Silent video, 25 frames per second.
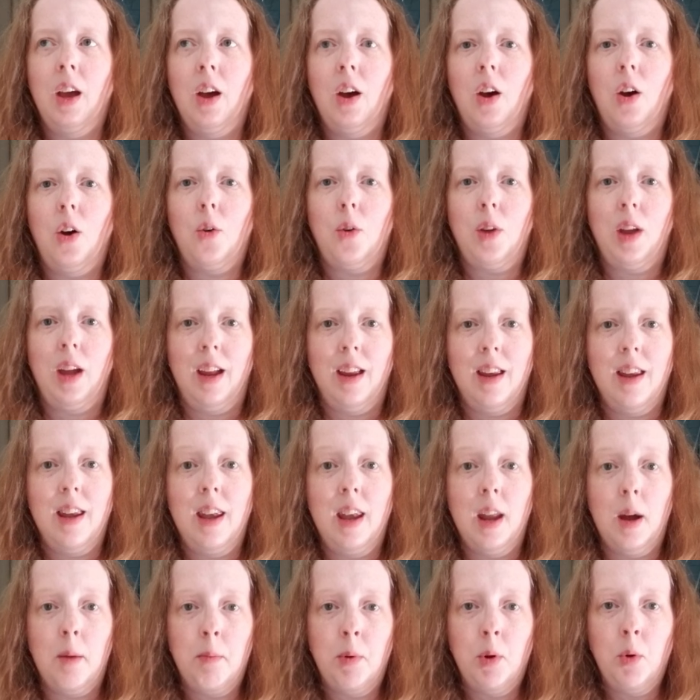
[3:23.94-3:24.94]
Okay,
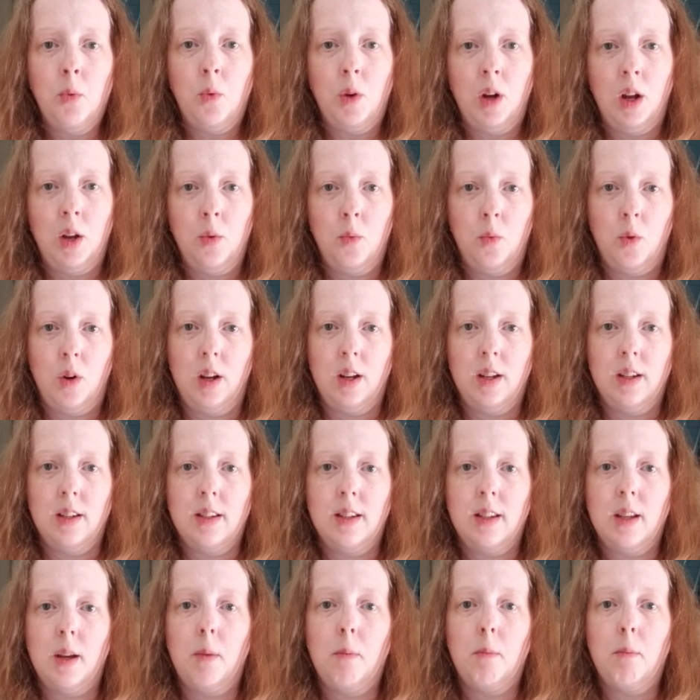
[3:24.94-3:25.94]
number one
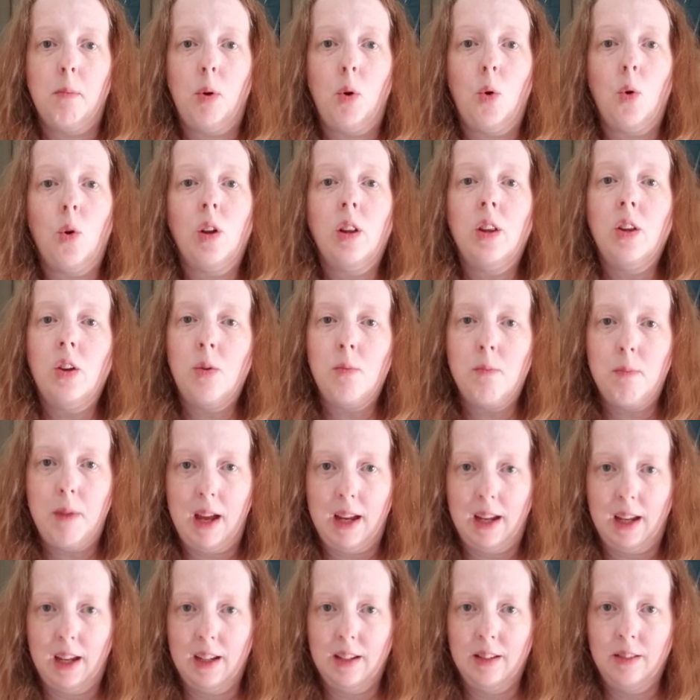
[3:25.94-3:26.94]
was poor little
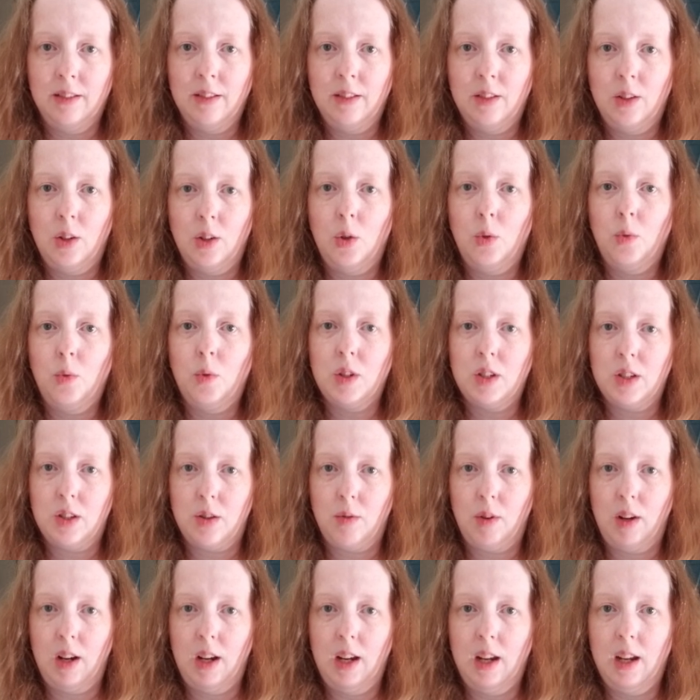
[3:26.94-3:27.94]
Megan, who was
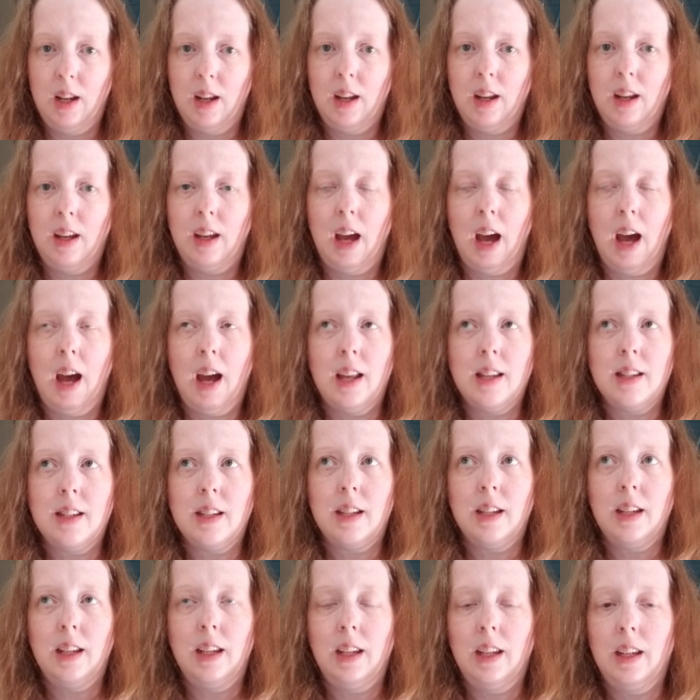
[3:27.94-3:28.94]
three, got
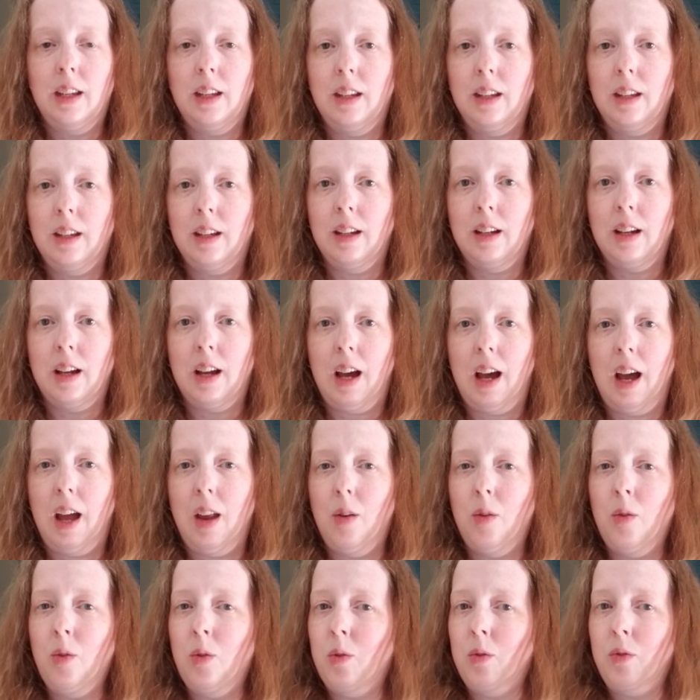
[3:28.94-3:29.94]
I
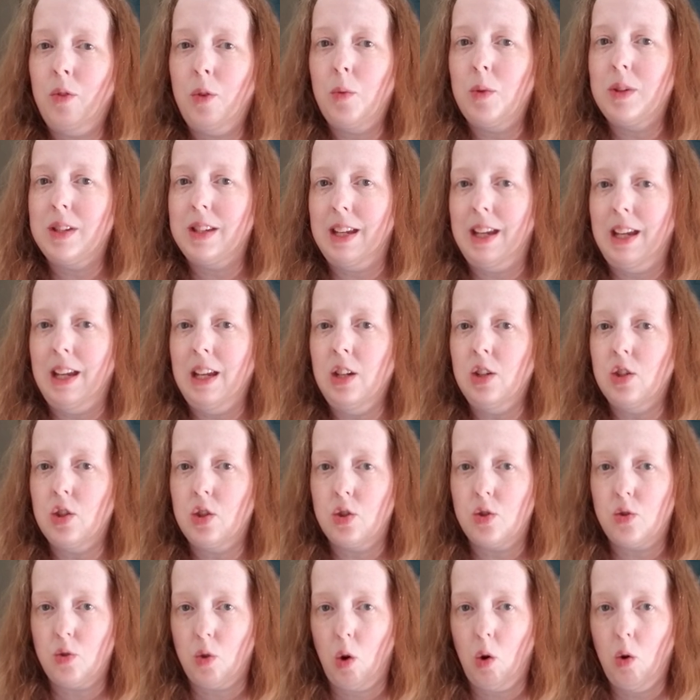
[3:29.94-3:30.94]
don't know if it was heat
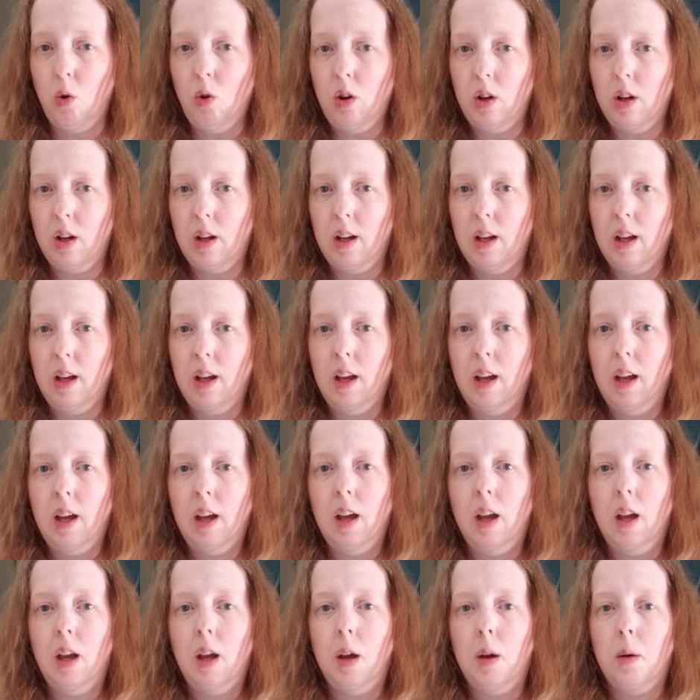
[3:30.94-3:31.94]
stroke,
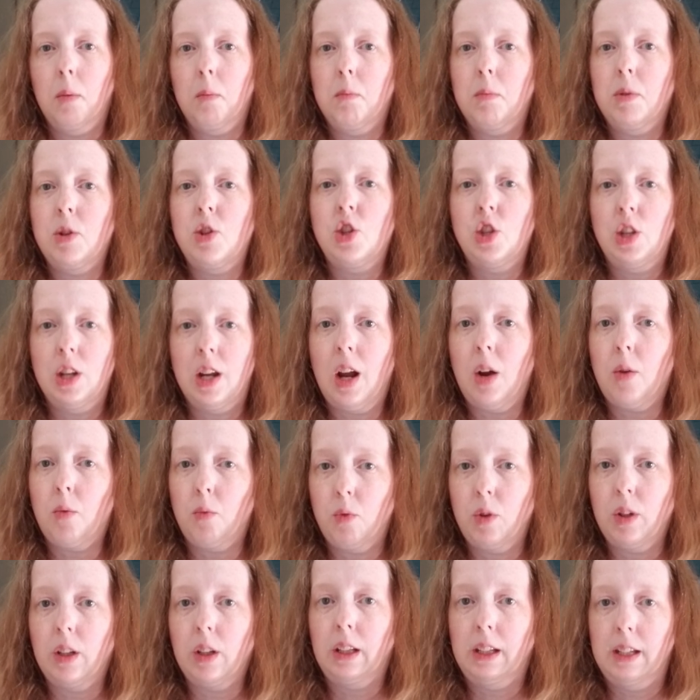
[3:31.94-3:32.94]
but she got
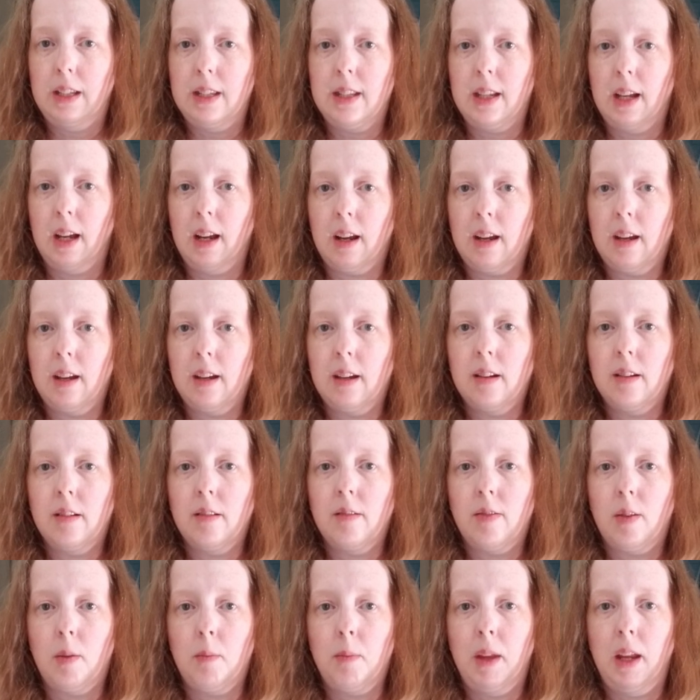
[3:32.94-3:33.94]
really sick
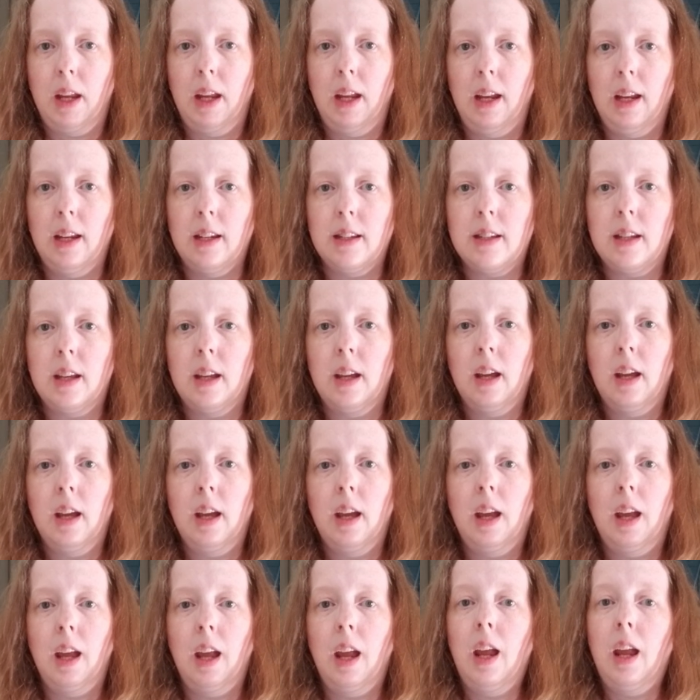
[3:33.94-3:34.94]
from the heat.
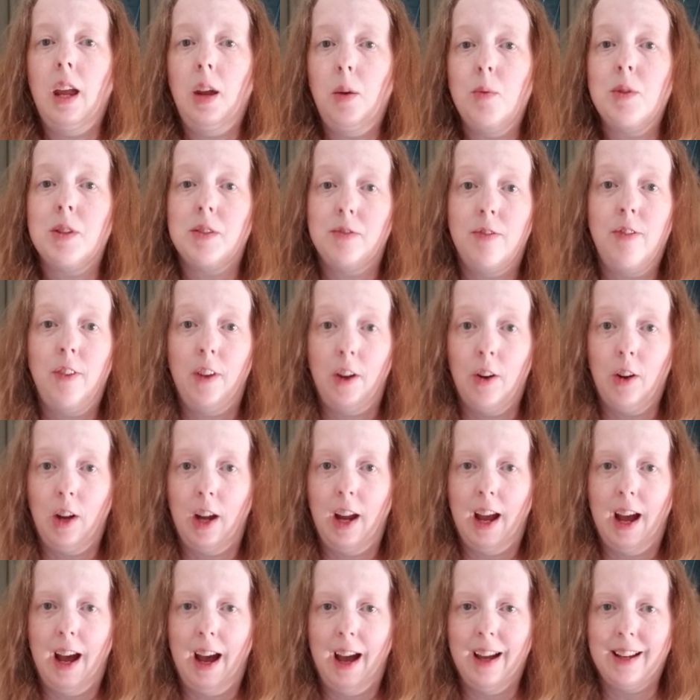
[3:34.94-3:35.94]
It was very
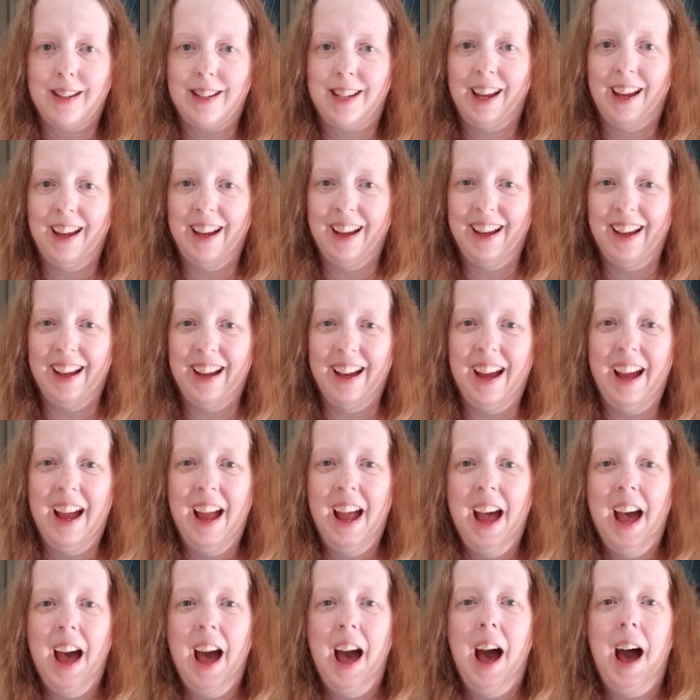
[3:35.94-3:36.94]
hot.
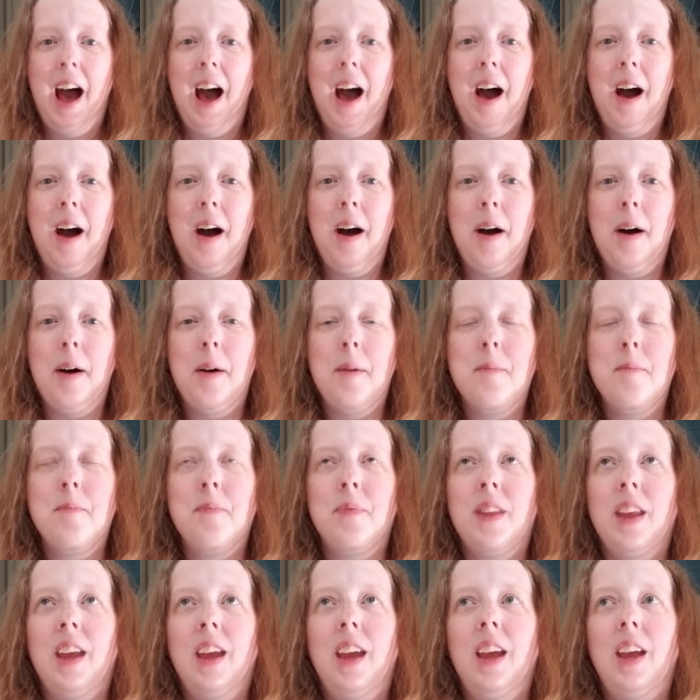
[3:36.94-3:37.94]

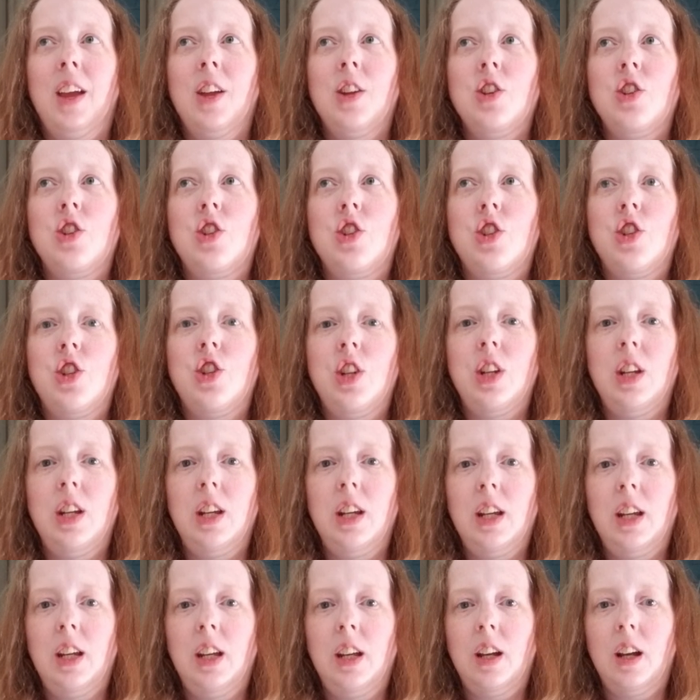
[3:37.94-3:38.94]
um,
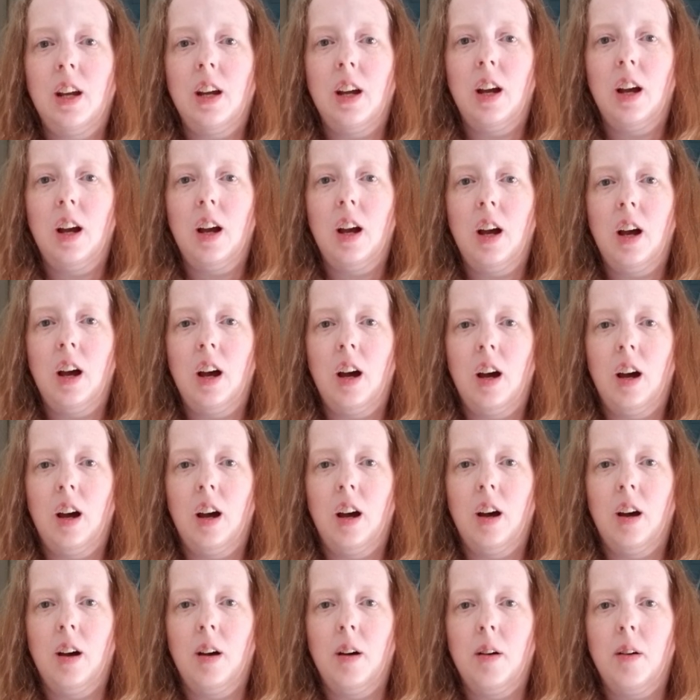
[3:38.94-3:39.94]
she
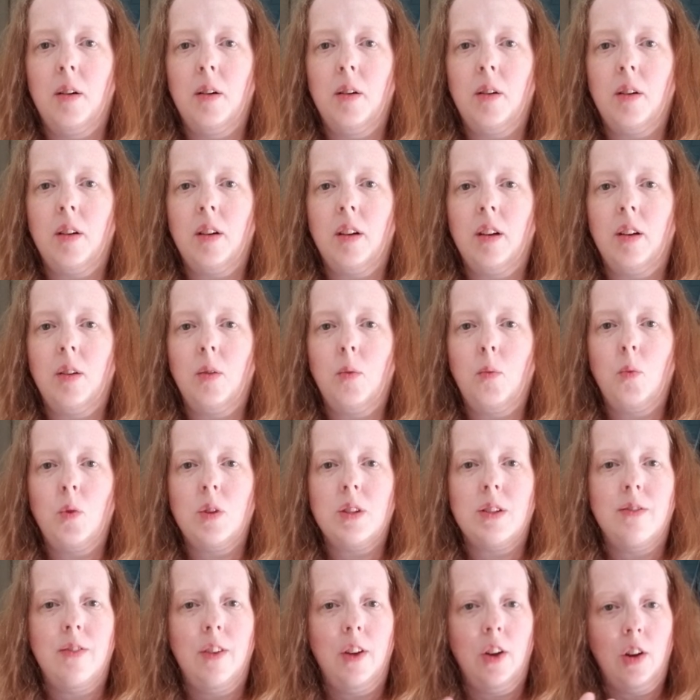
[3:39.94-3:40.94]
uh,
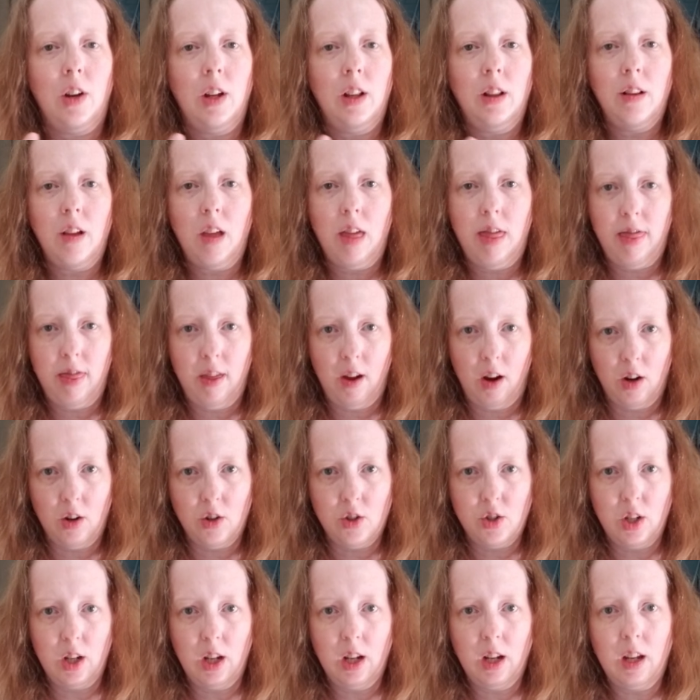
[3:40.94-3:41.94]
was very
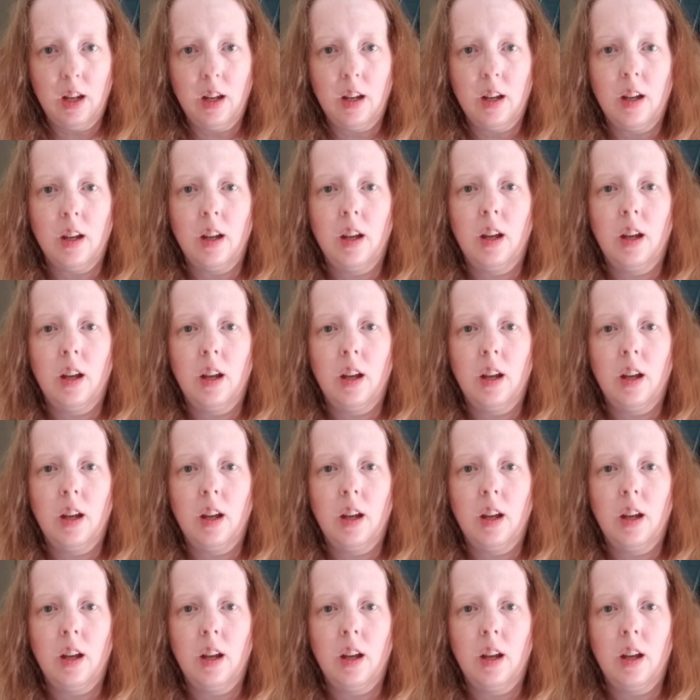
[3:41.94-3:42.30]
lethargic.